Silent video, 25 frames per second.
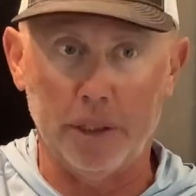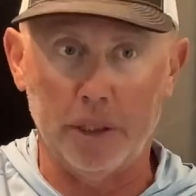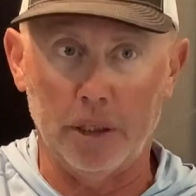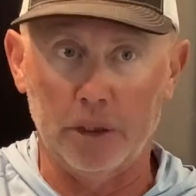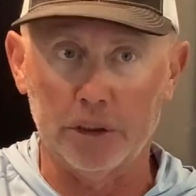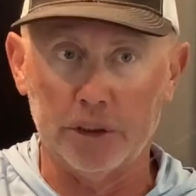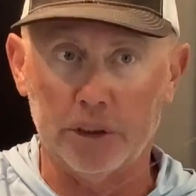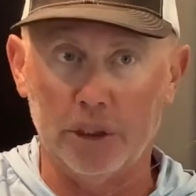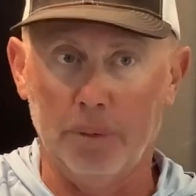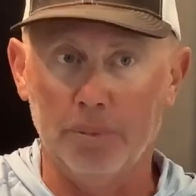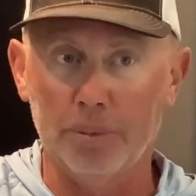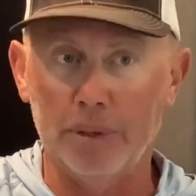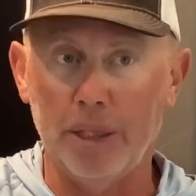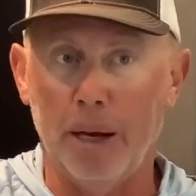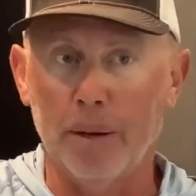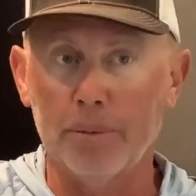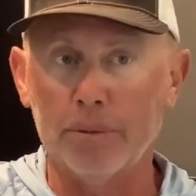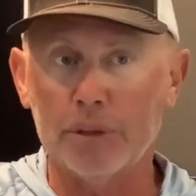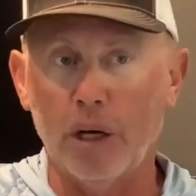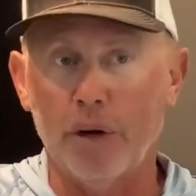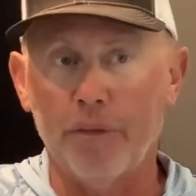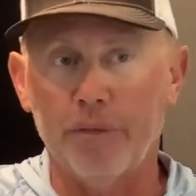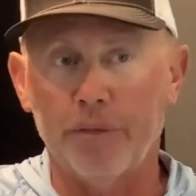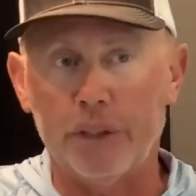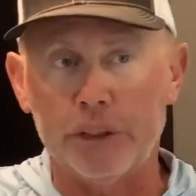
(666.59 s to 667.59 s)
Because sometimes
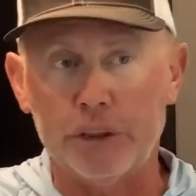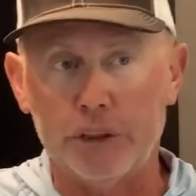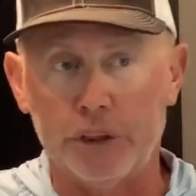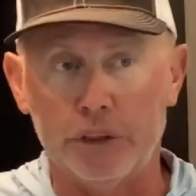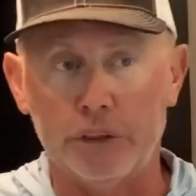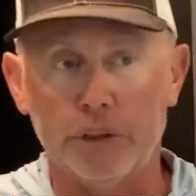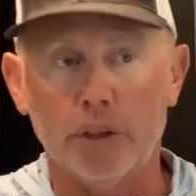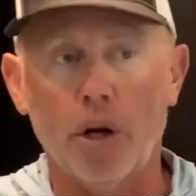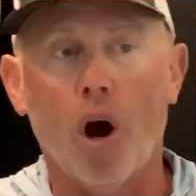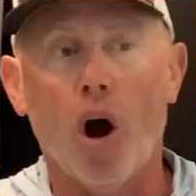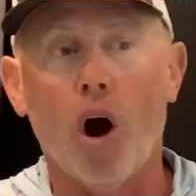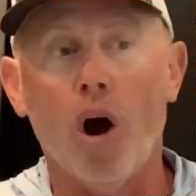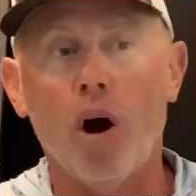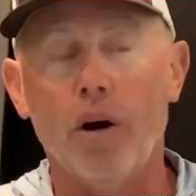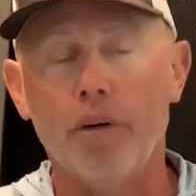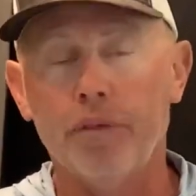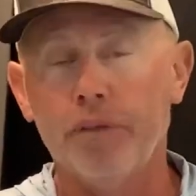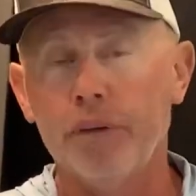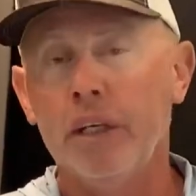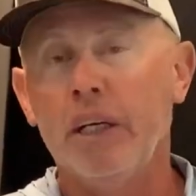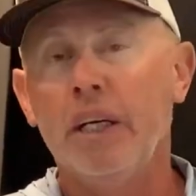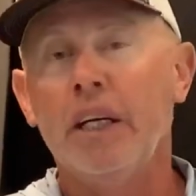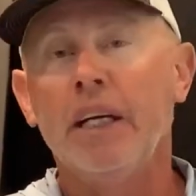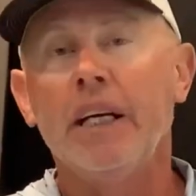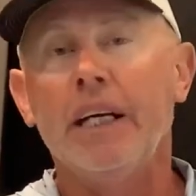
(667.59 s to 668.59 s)
I'll fish this off
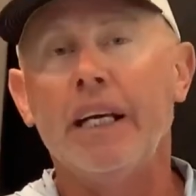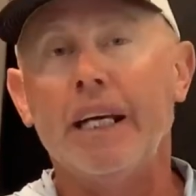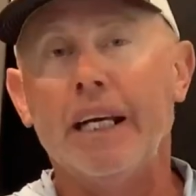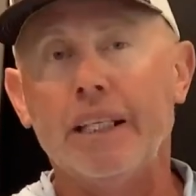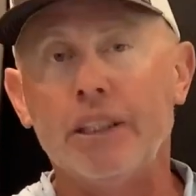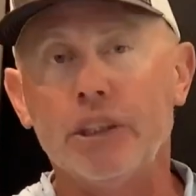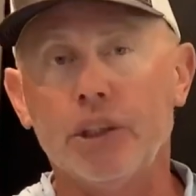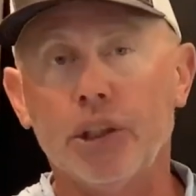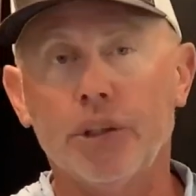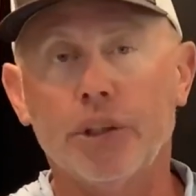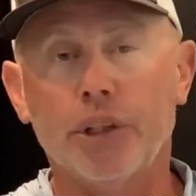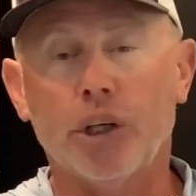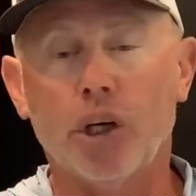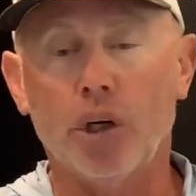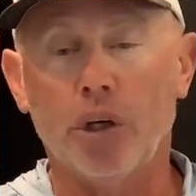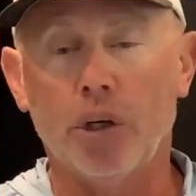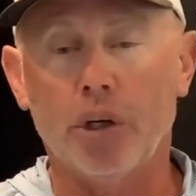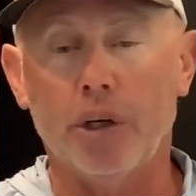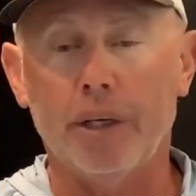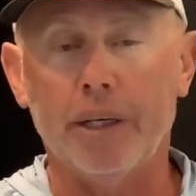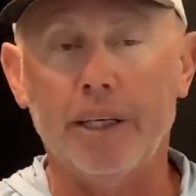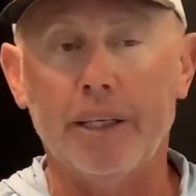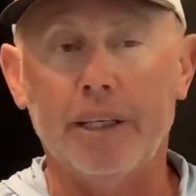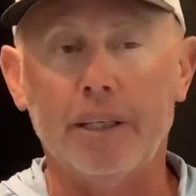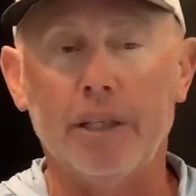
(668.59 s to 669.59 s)
into the
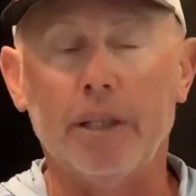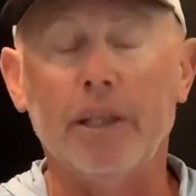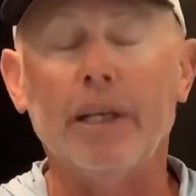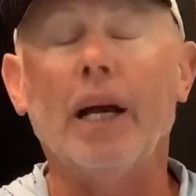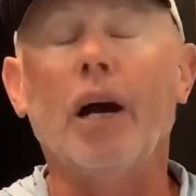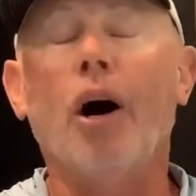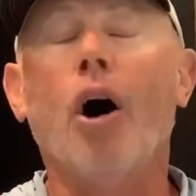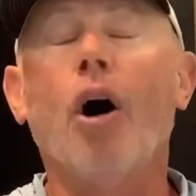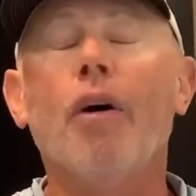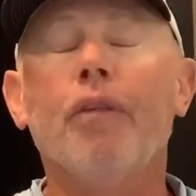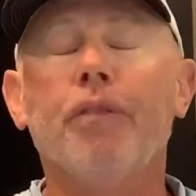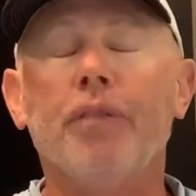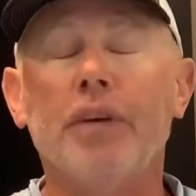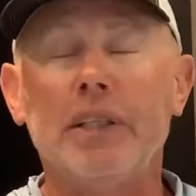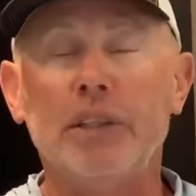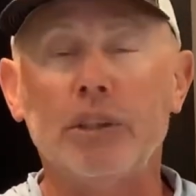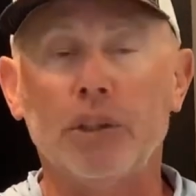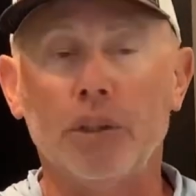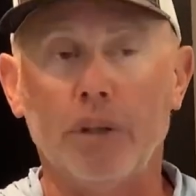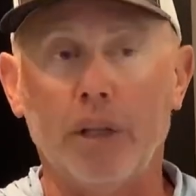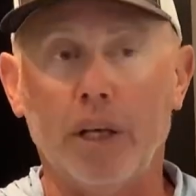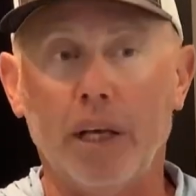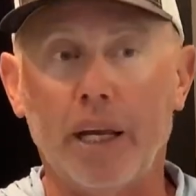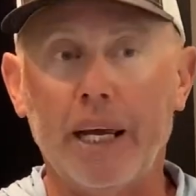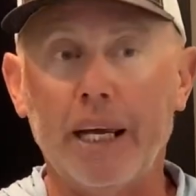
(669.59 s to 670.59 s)
current, off into
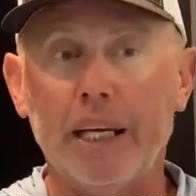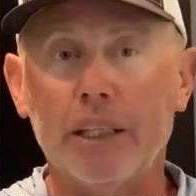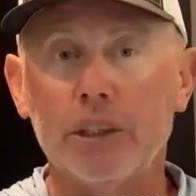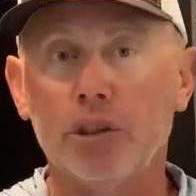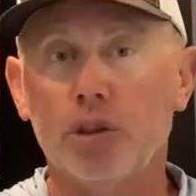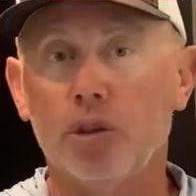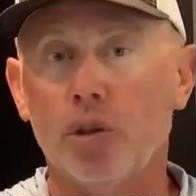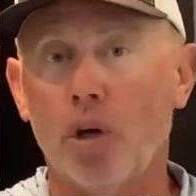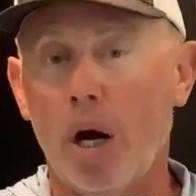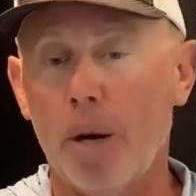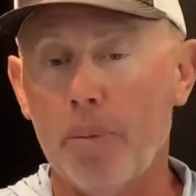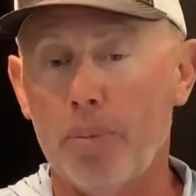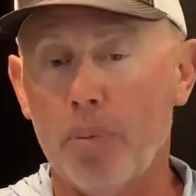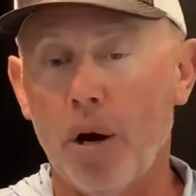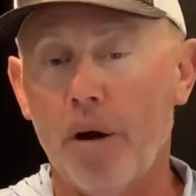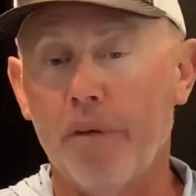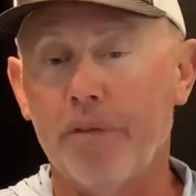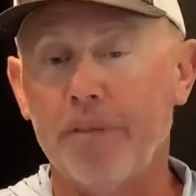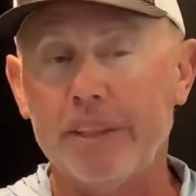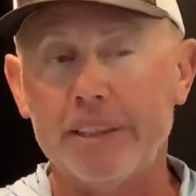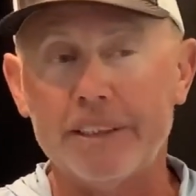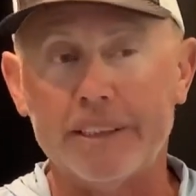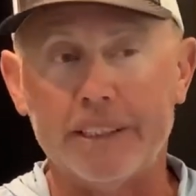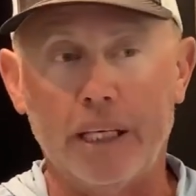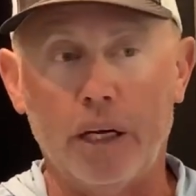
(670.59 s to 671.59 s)
the ledge, drop off
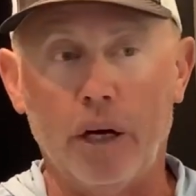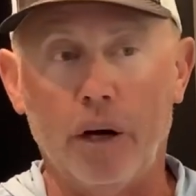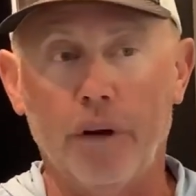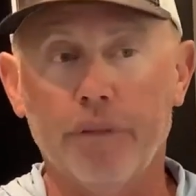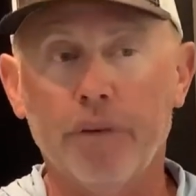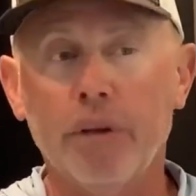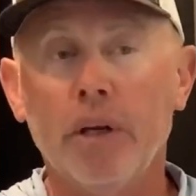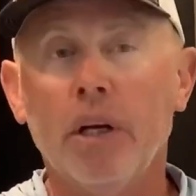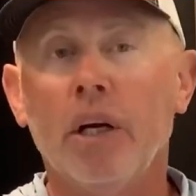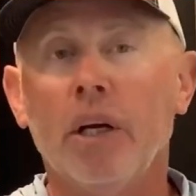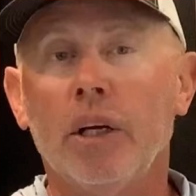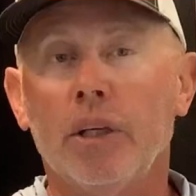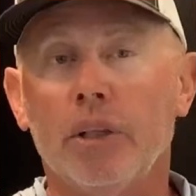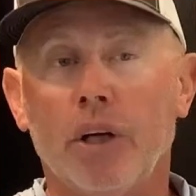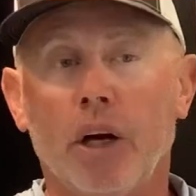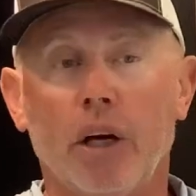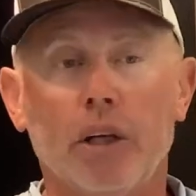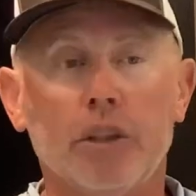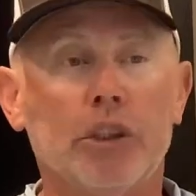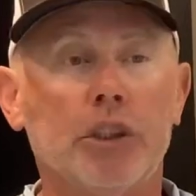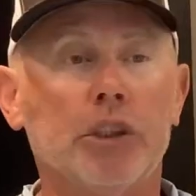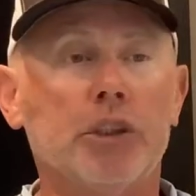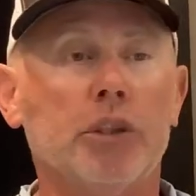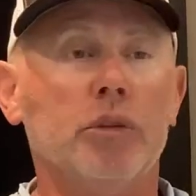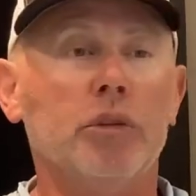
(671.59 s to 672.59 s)
itself, not
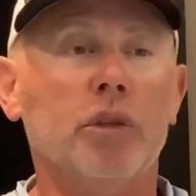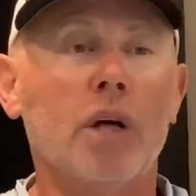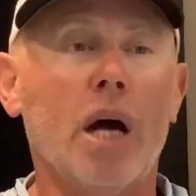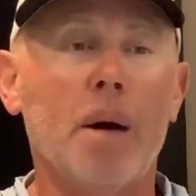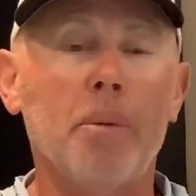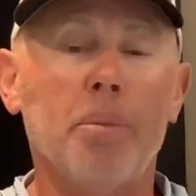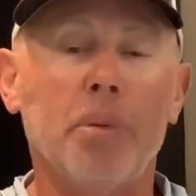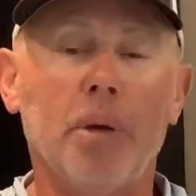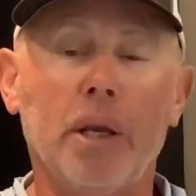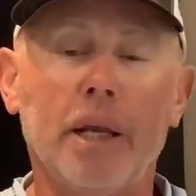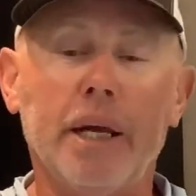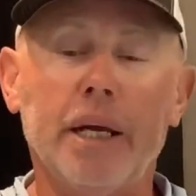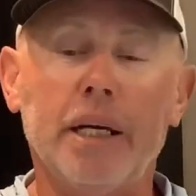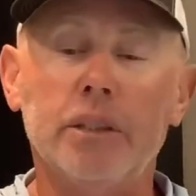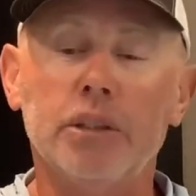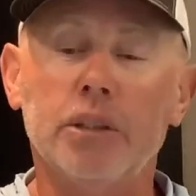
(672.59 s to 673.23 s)
just on top of the ledge.